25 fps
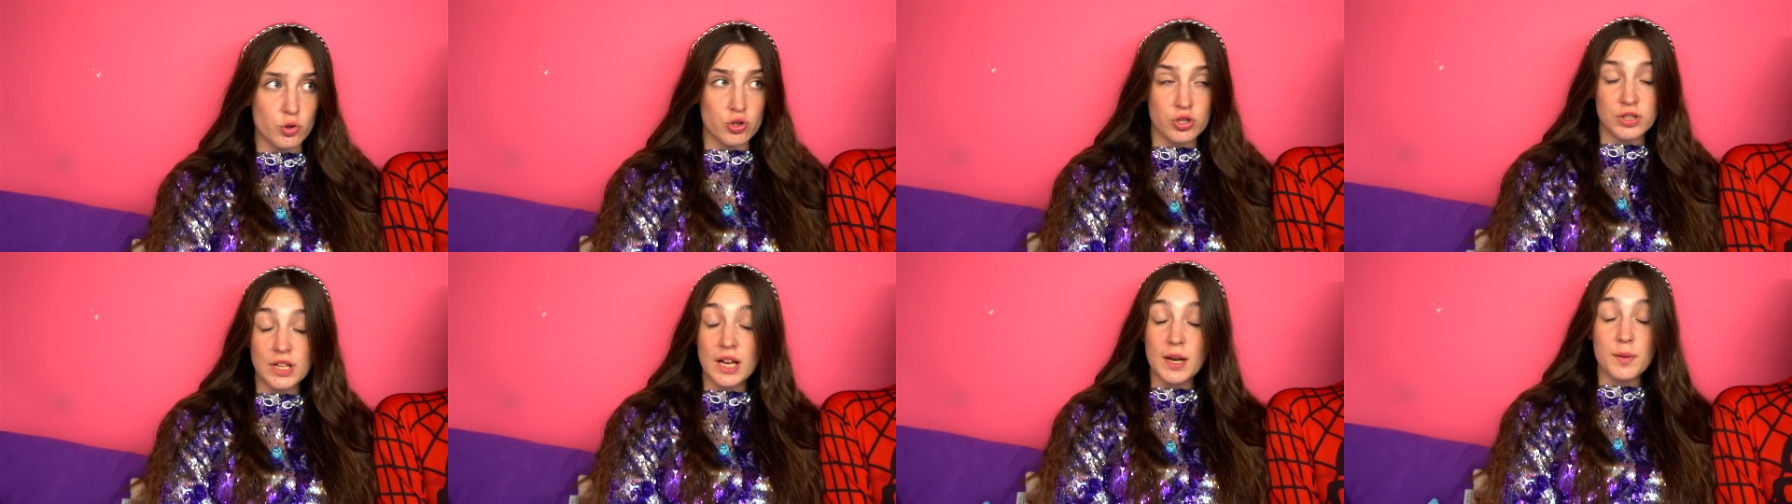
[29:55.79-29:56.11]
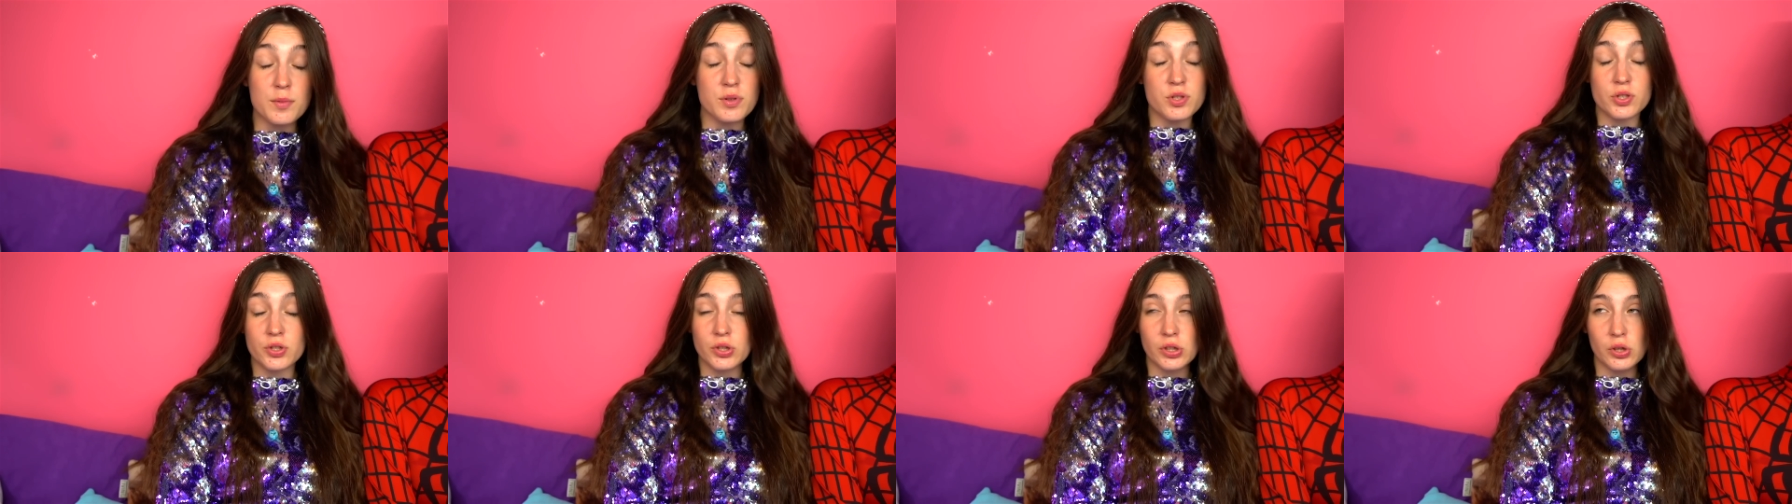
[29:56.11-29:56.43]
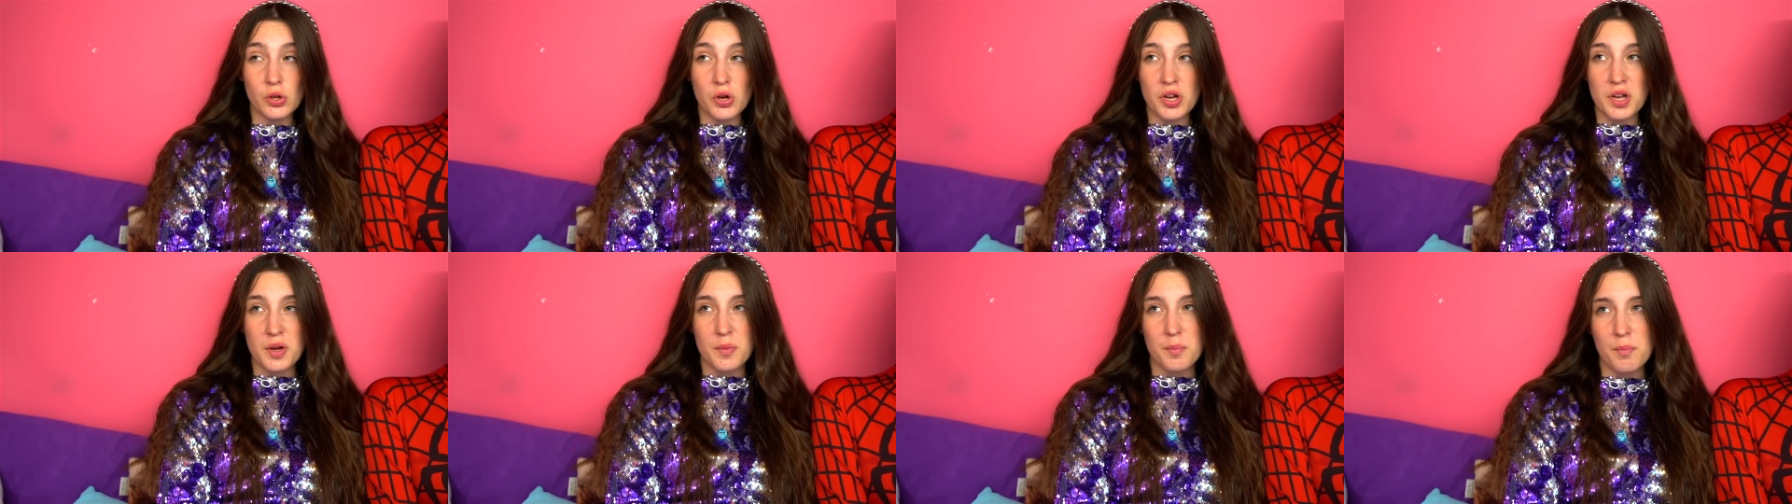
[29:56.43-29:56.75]
We're
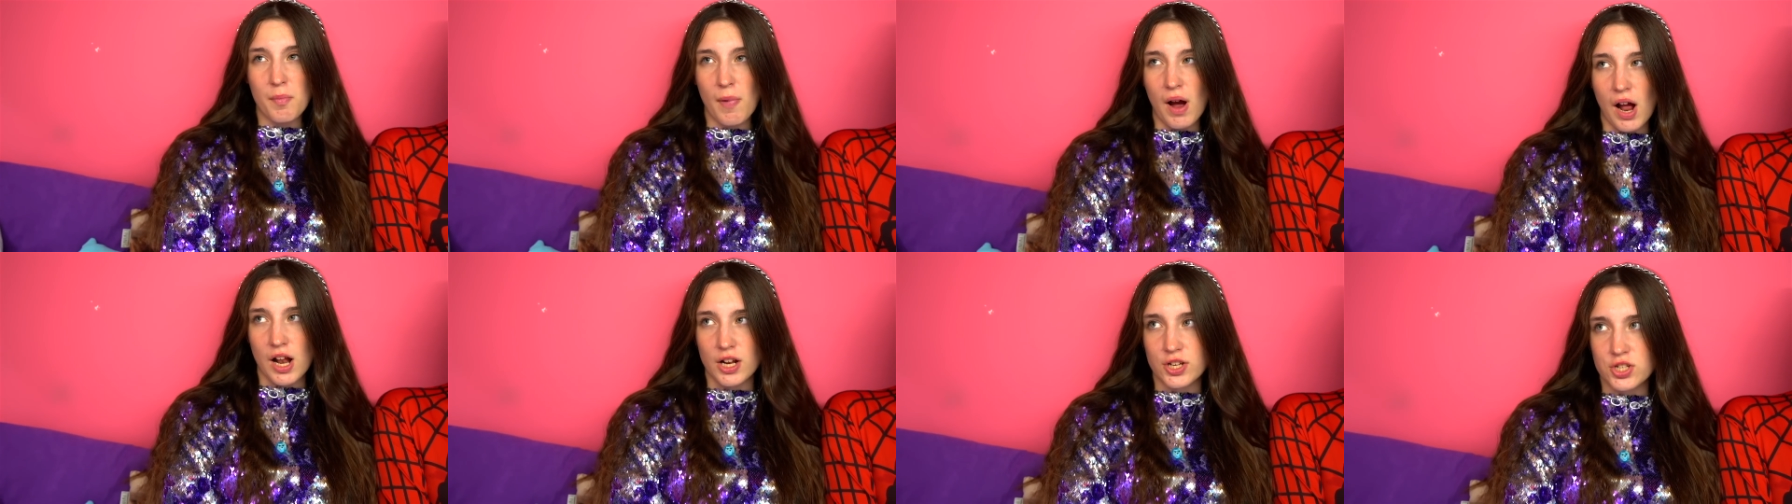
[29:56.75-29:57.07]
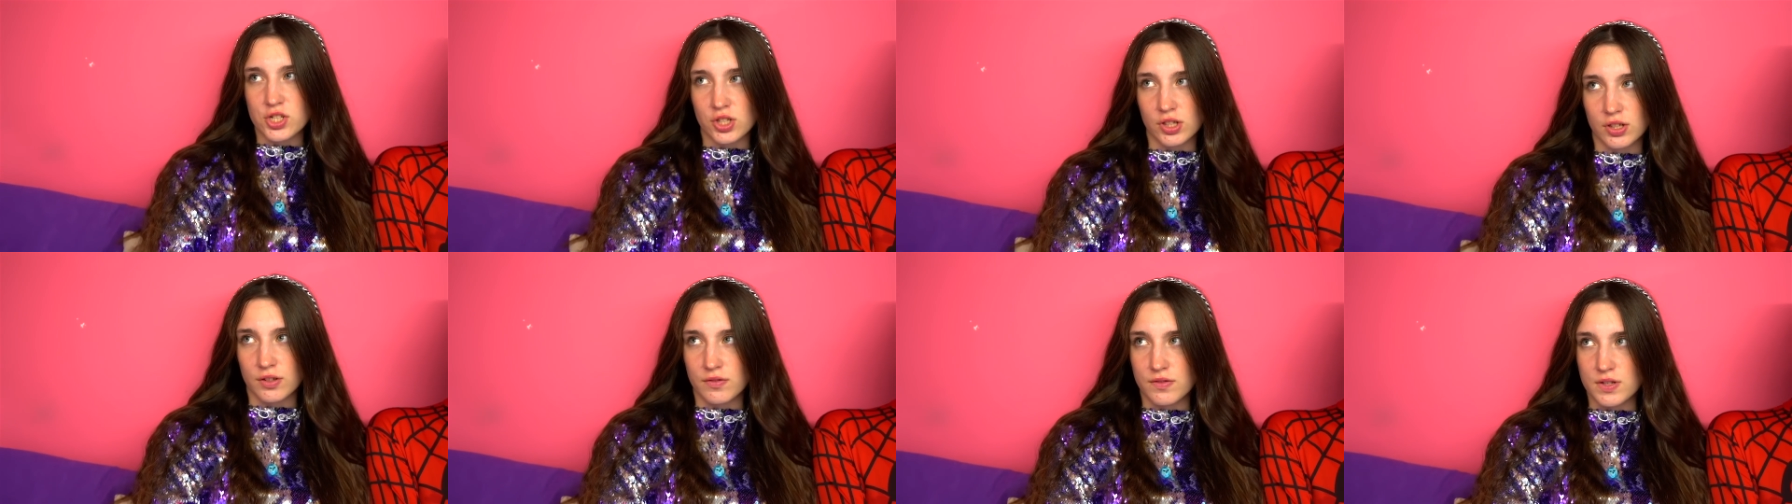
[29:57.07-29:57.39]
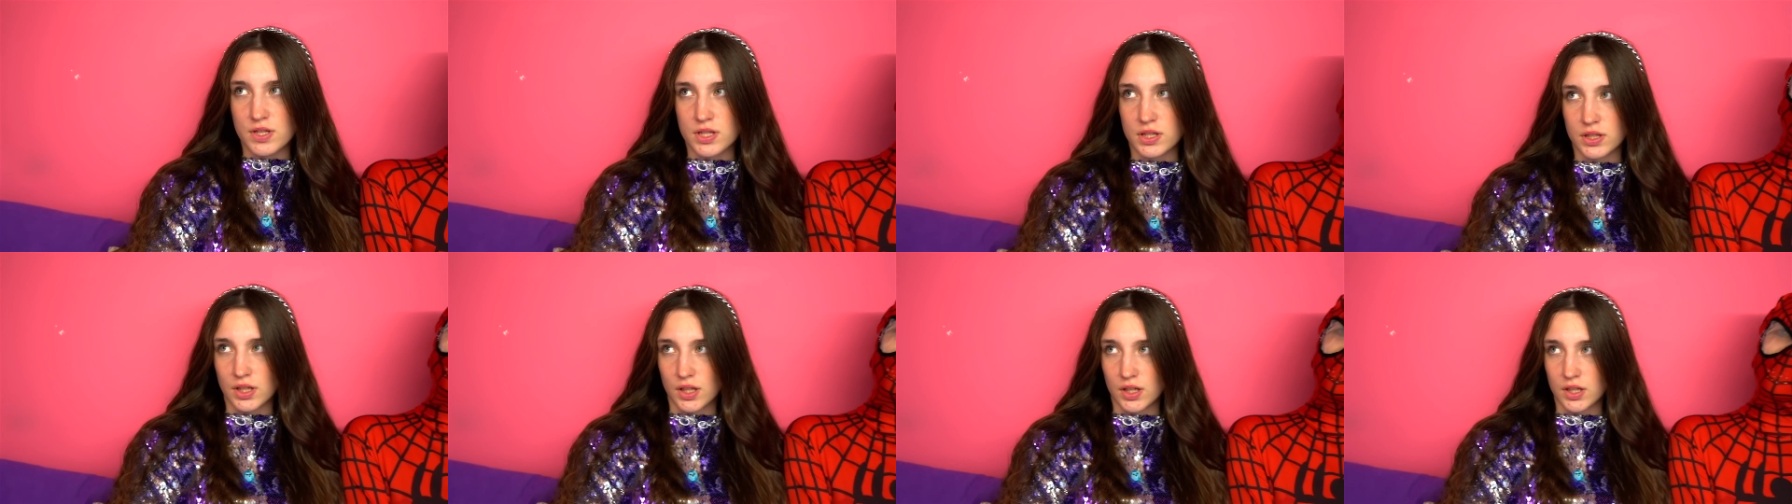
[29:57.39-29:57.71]
watching stupid
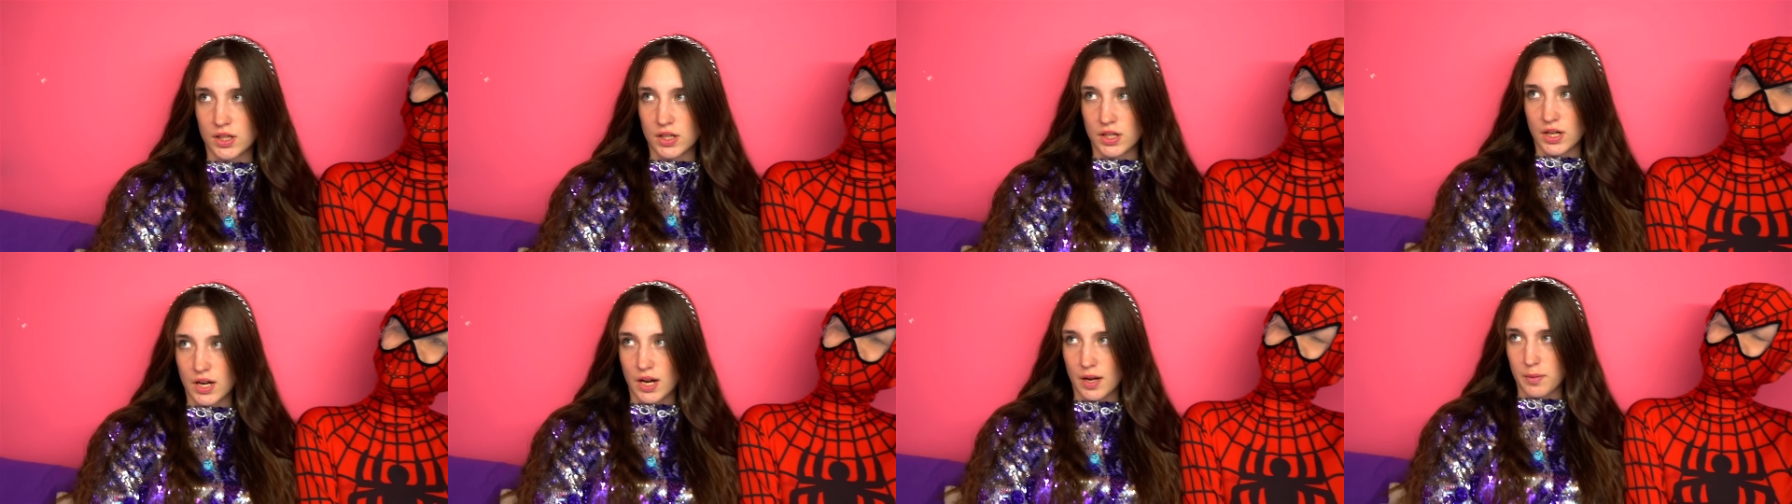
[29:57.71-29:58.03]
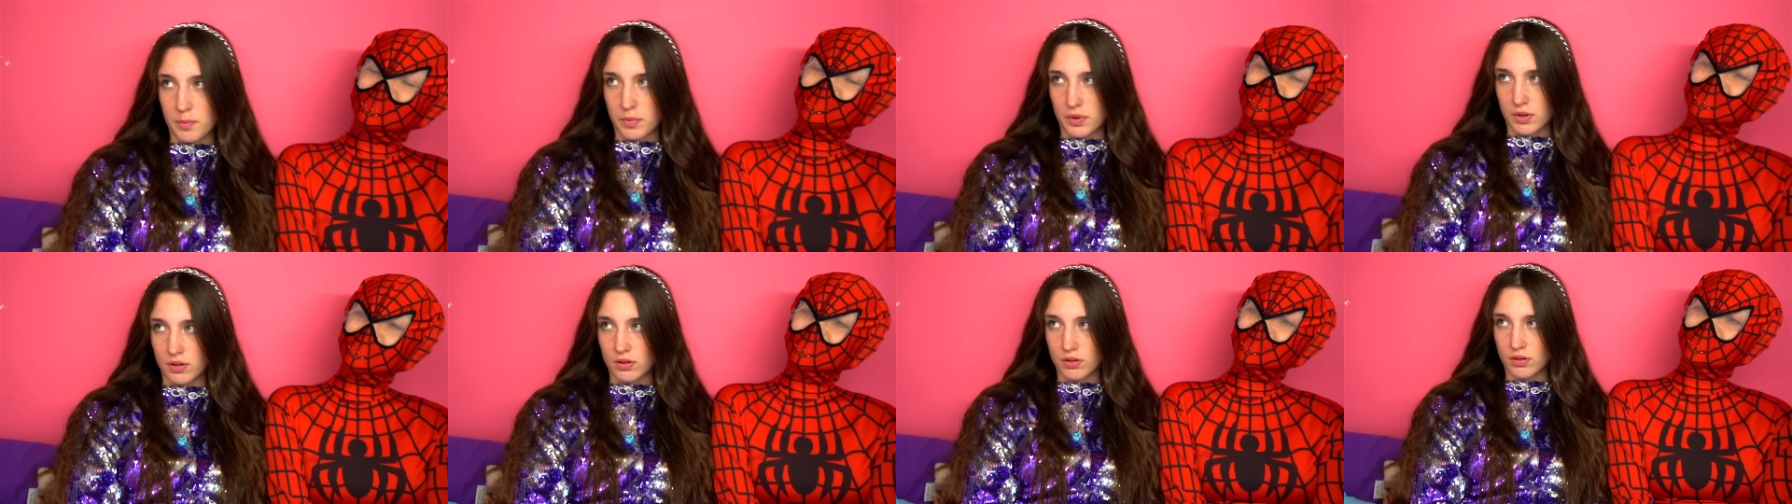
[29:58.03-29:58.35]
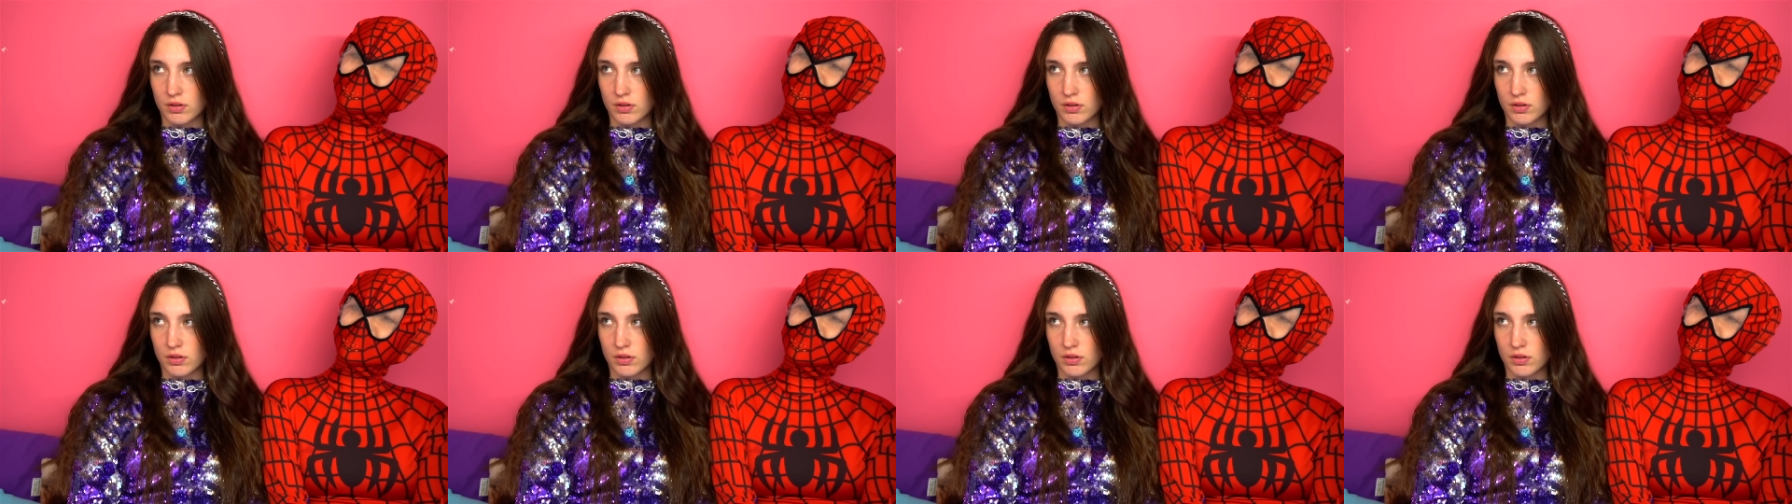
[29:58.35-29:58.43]
posts on Instagram.